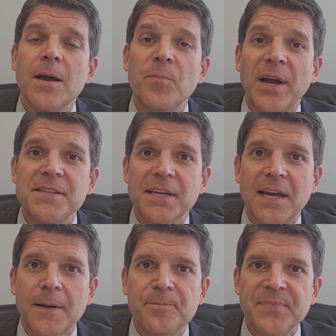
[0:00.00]
But
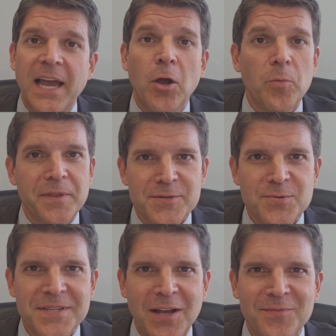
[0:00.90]
I hope this
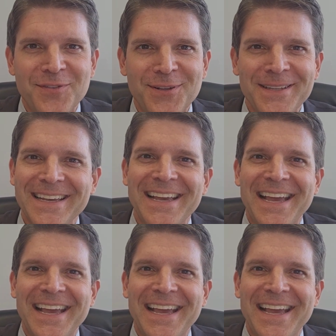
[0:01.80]
was helpful.